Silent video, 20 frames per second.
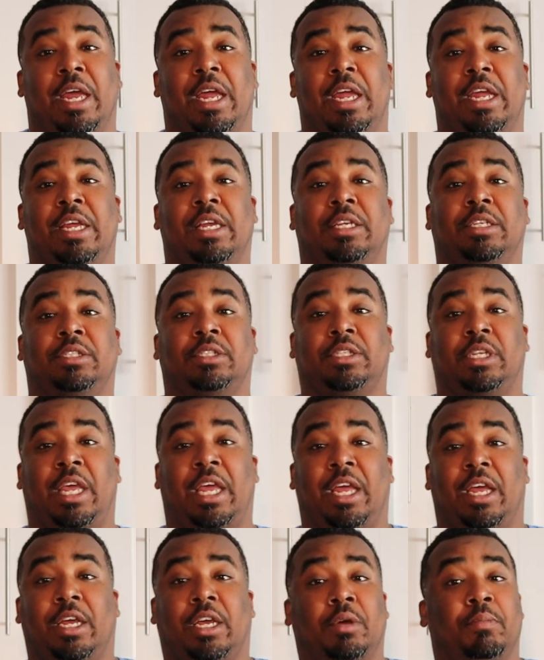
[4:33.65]
is
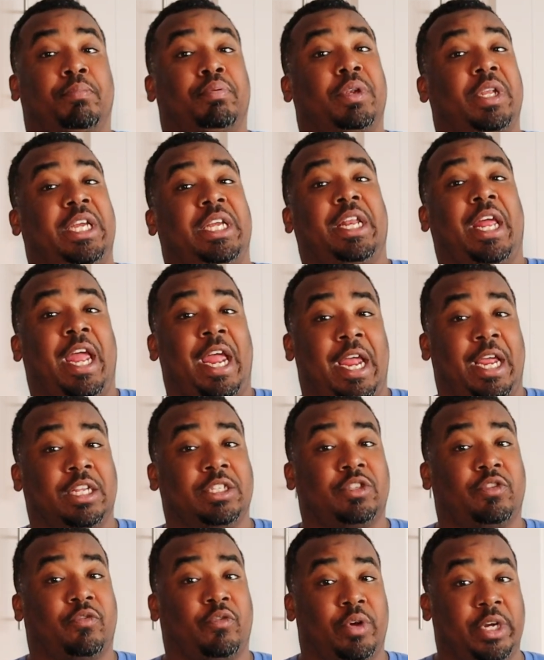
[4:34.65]
complete
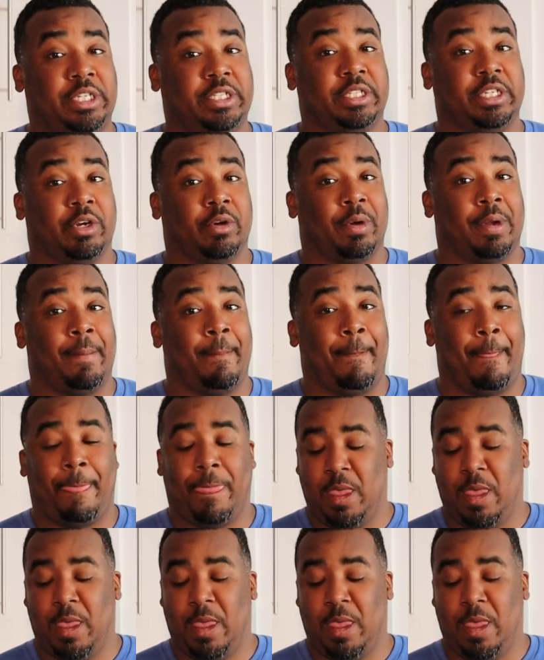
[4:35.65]
hands-free Siri,